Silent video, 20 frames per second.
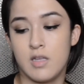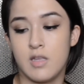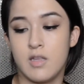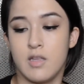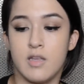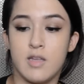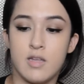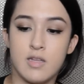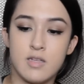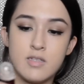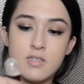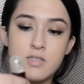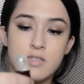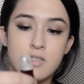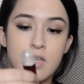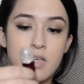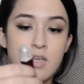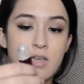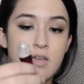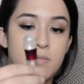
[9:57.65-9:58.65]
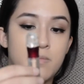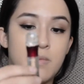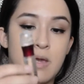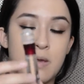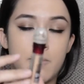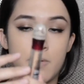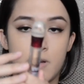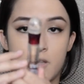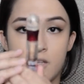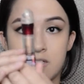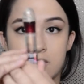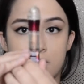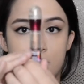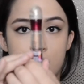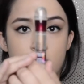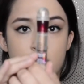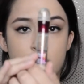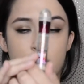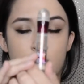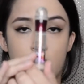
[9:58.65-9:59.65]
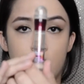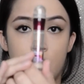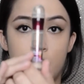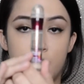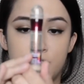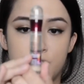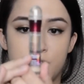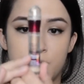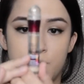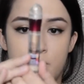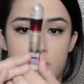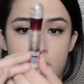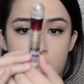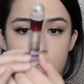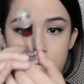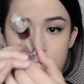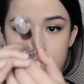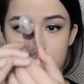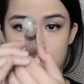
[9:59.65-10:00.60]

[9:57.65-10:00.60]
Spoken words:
is Maybelline's Instant Age Rewind